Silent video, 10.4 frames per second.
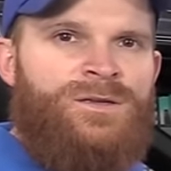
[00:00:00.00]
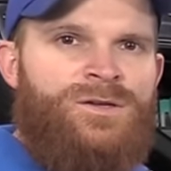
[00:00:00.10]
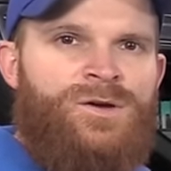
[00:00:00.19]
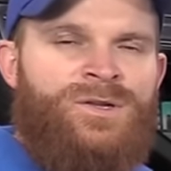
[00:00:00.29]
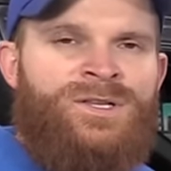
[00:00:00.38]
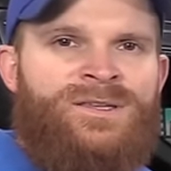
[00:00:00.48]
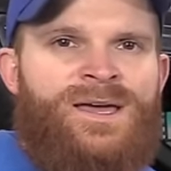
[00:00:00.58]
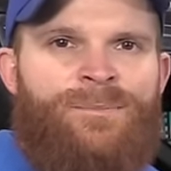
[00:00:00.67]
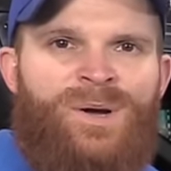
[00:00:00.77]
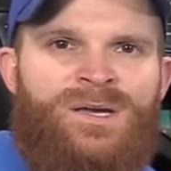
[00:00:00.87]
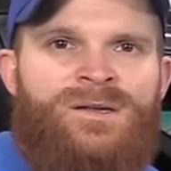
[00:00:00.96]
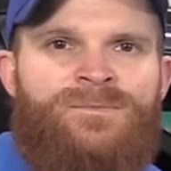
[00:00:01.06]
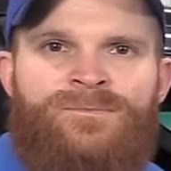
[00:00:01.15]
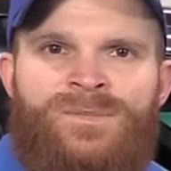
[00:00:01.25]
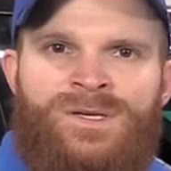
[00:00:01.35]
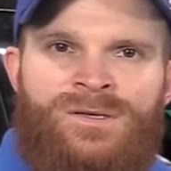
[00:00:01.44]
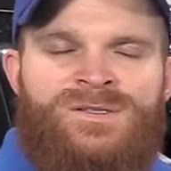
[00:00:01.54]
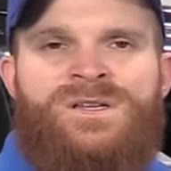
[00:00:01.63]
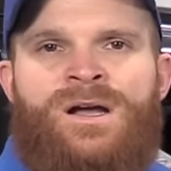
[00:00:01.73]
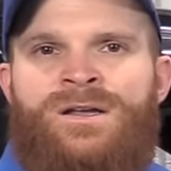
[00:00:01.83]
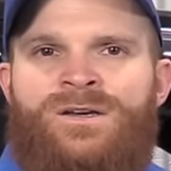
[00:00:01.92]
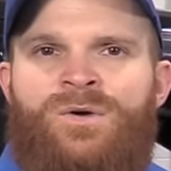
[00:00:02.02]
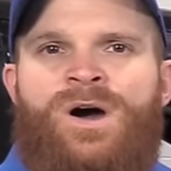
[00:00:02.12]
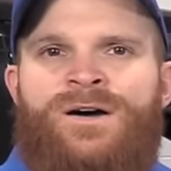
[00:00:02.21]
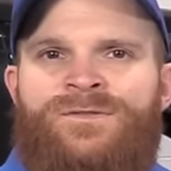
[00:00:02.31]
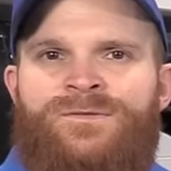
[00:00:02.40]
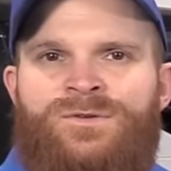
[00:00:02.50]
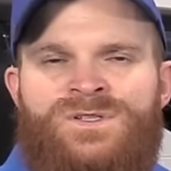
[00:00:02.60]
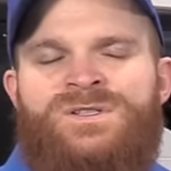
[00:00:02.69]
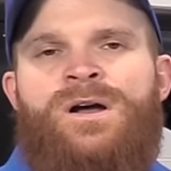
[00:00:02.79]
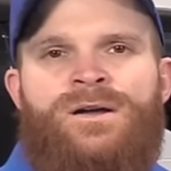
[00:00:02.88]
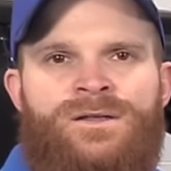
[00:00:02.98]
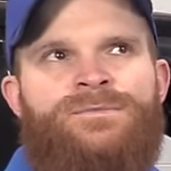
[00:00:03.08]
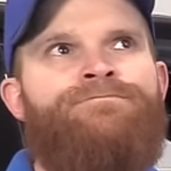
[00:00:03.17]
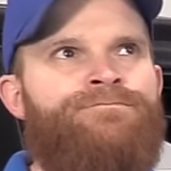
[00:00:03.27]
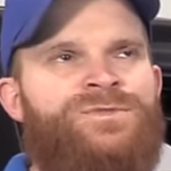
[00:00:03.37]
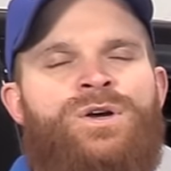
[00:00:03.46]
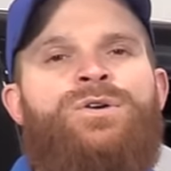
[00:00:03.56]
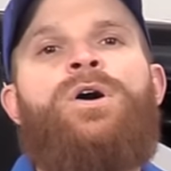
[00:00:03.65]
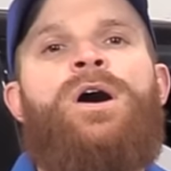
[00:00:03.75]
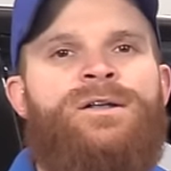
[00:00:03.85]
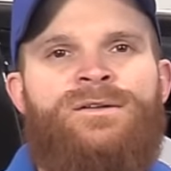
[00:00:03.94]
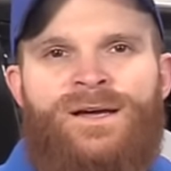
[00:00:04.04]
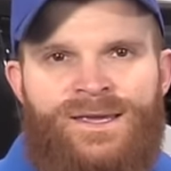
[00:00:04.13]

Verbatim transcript: You go to click that button, it's not going to go off, or it's not going to turn on,